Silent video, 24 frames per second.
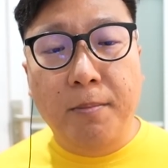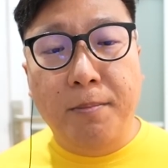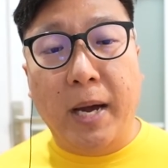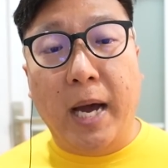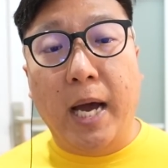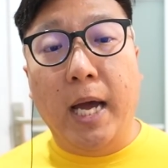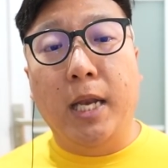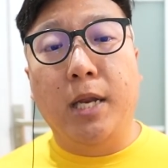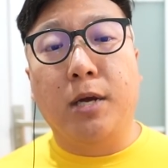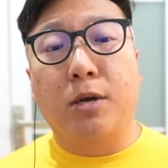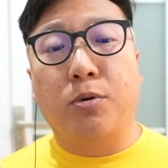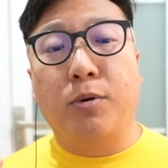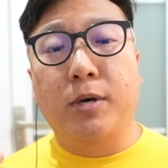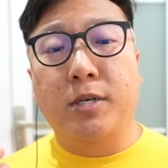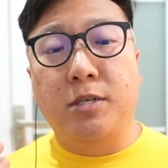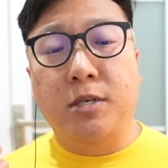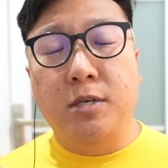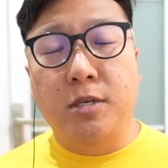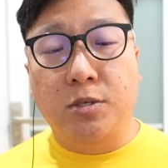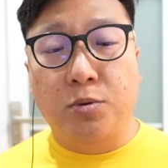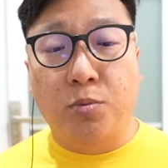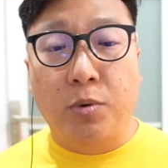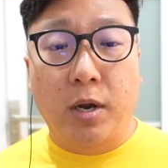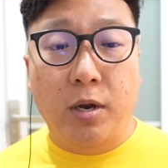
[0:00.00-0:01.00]
But the
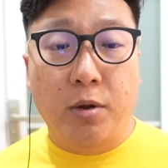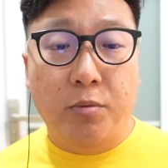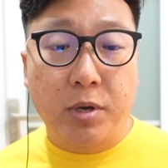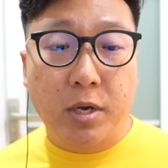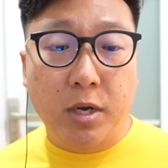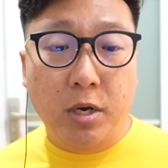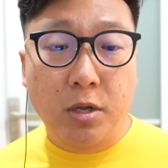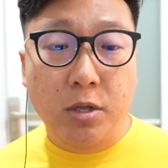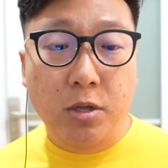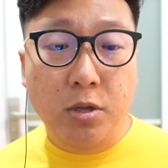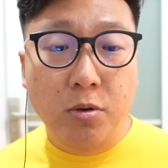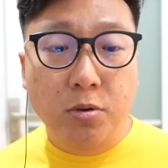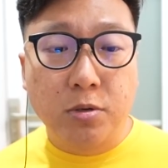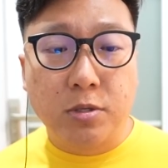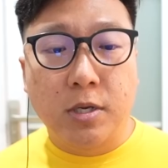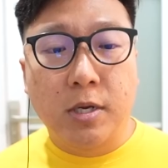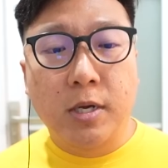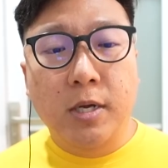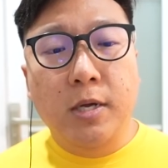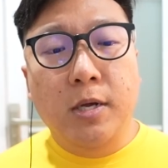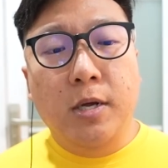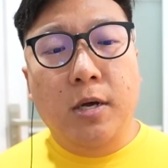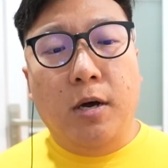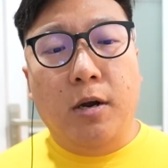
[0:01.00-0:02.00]
question is, what are we going to use?
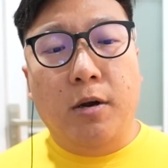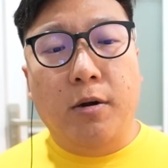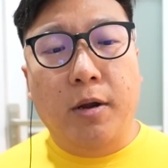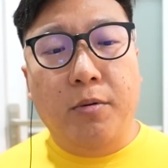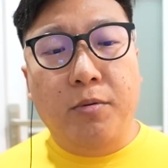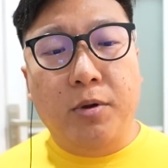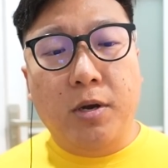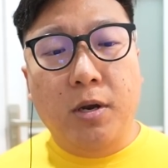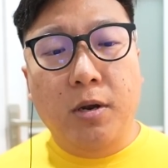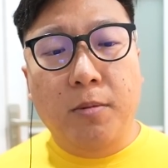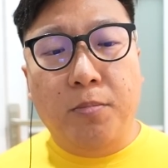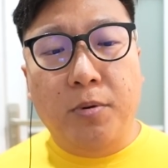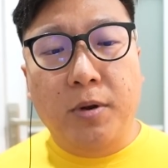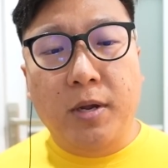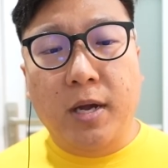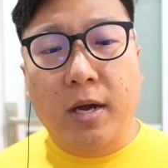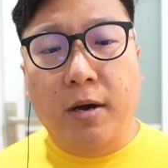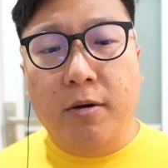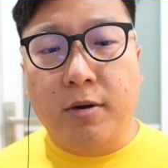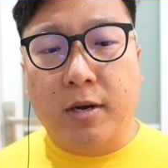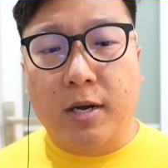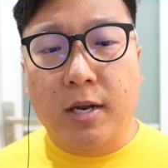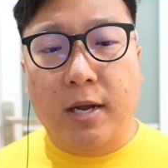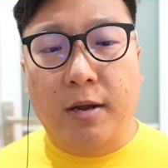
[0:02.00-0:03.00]
Alright, we're going to bring
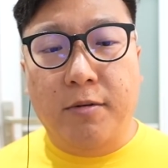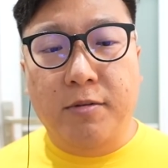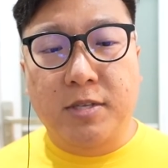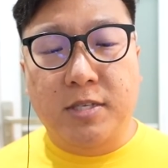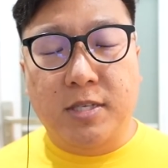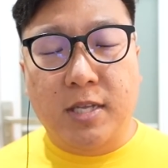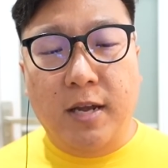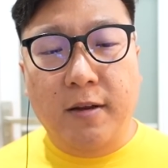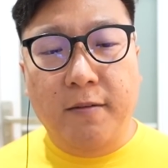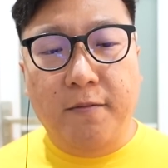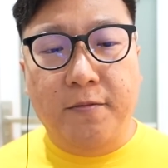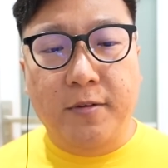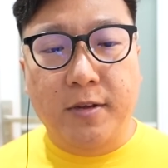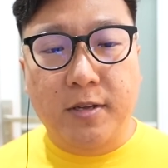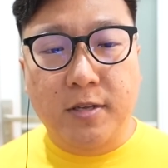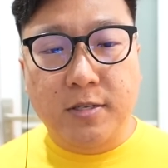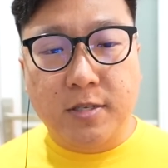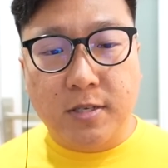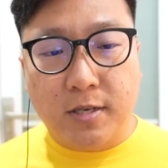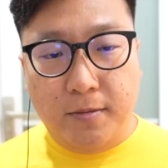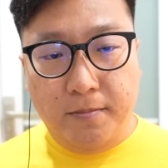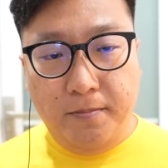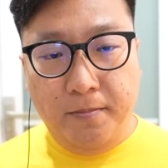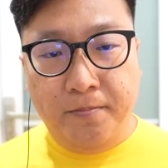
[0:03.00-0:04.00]
out Galarian
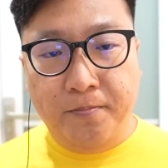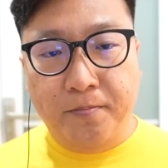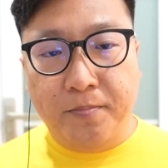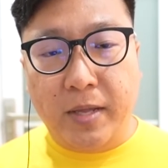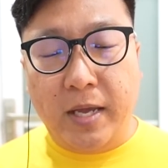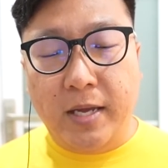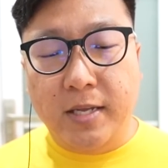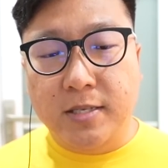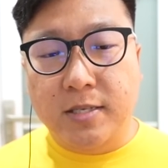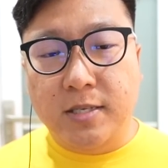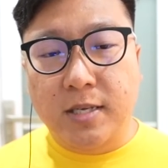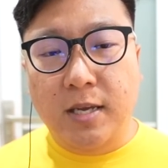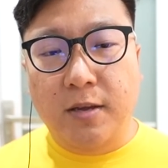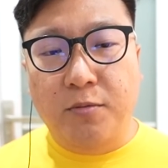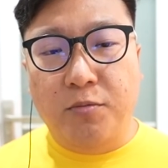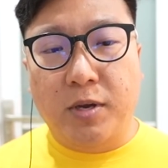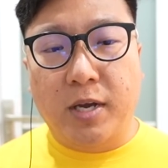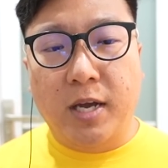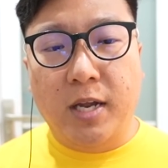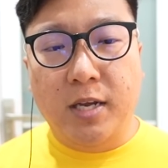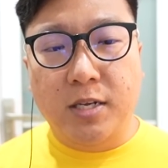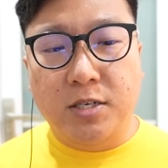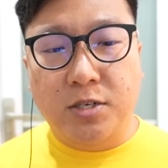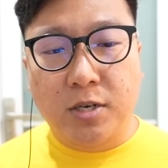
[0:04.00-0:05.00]
Stunfisk and see if we
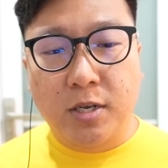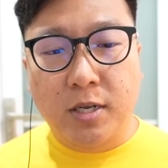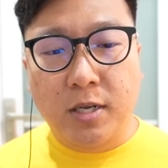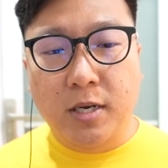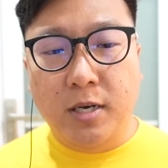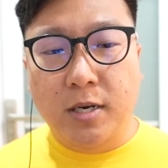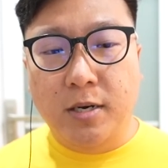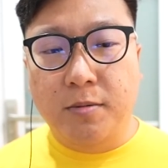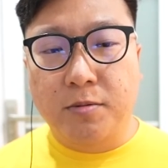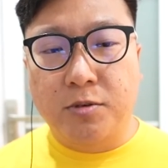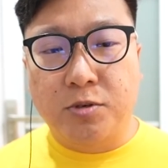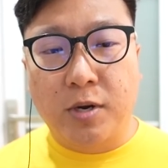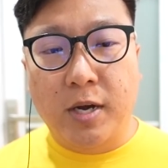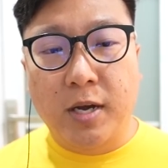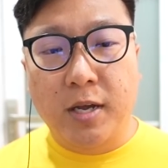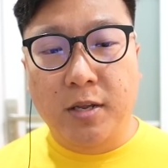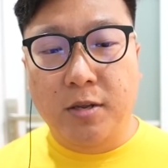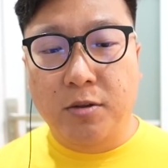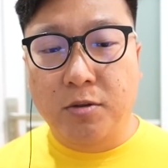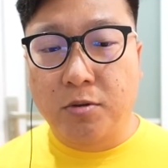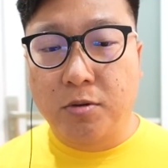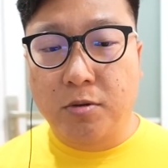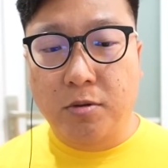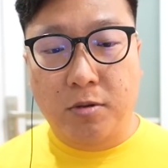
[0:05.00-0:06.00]
can actually try
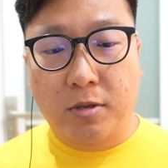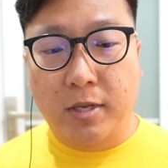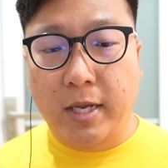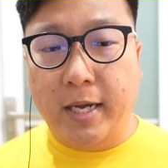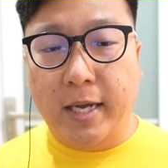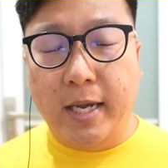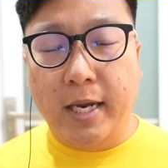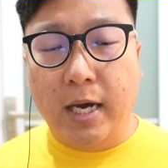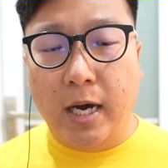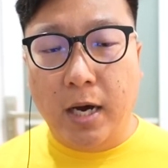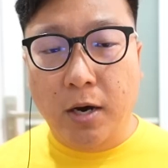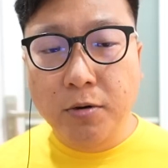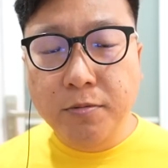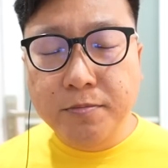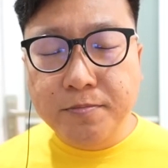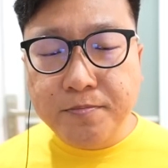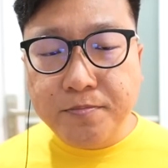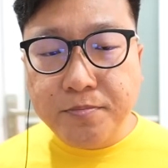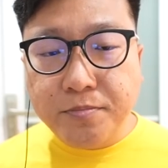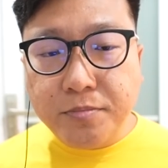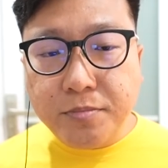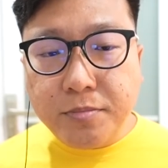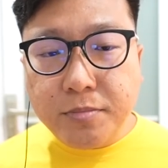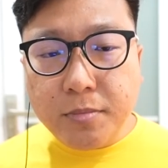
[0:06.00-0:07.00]
and take it out.
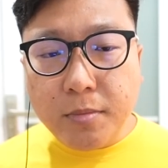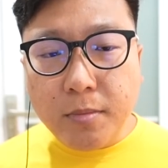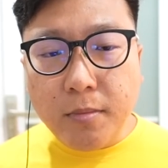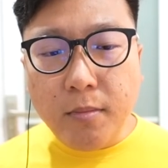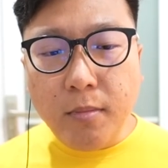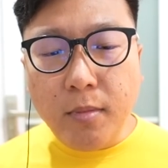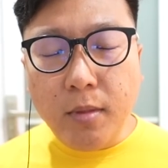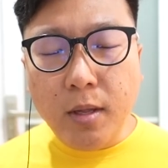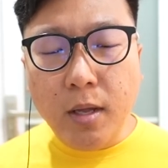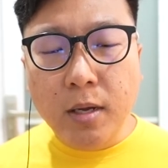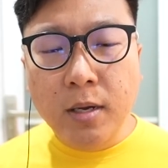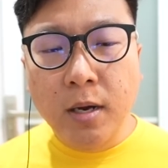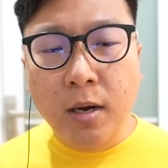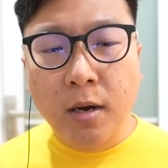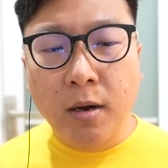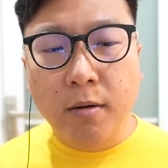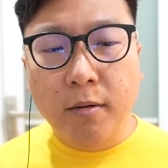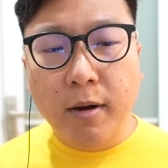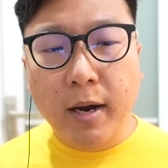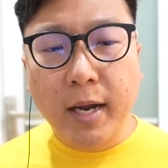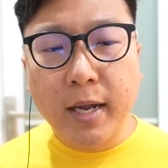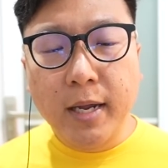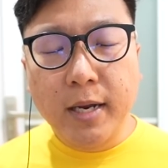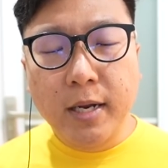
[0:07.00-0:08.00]

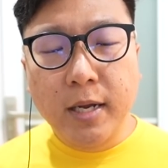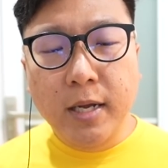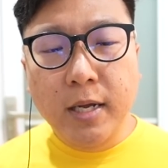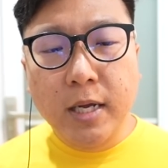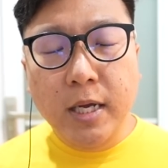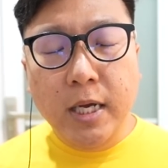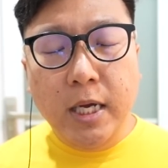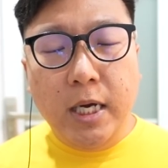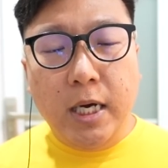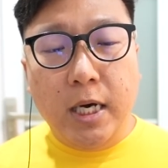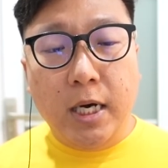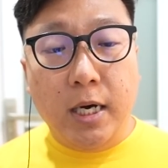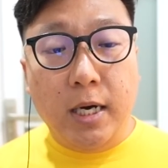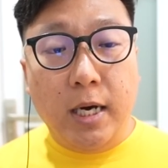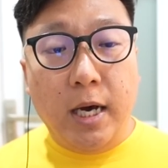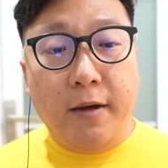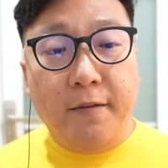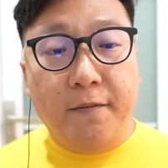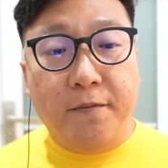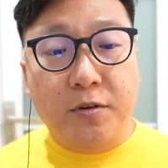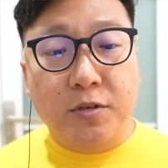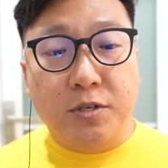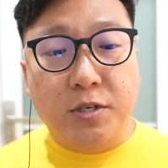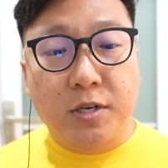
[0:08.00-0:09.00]
Alright,
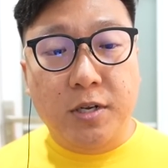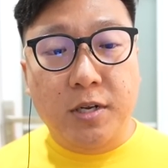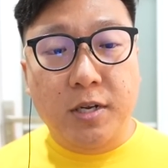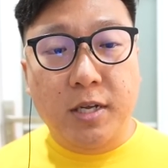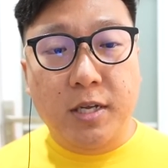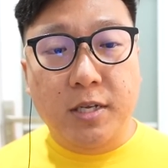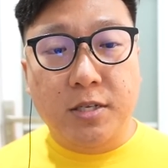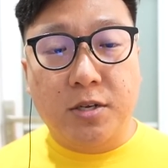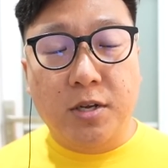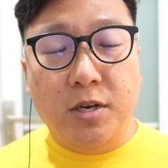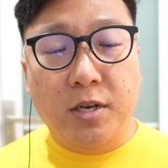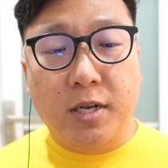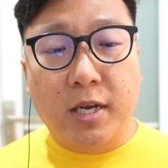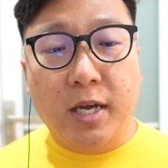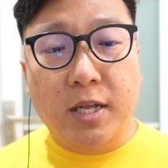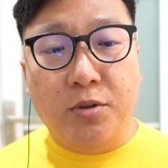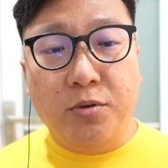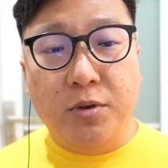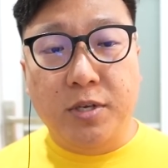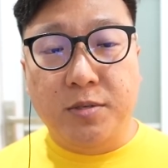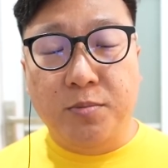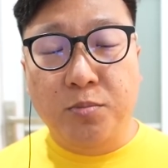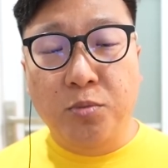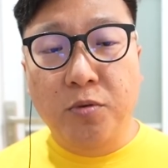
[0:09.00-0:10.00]
unfortunately he's going to get
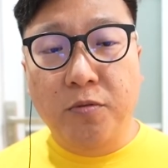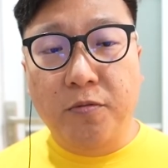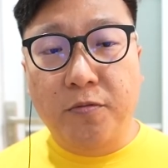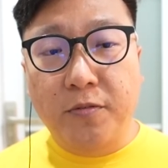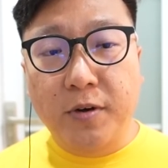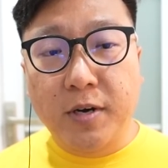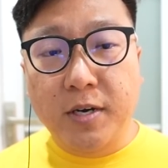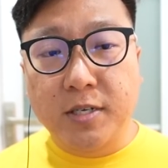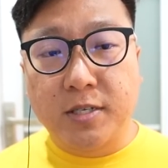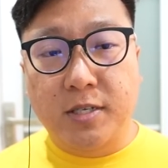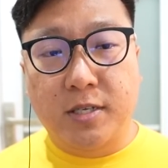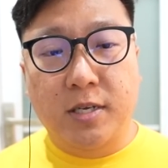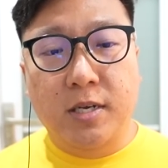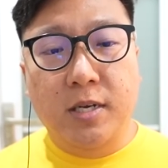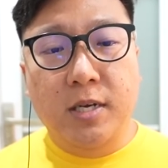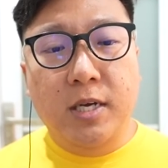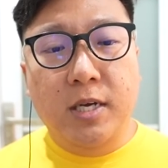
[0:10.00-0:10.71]
to his move first.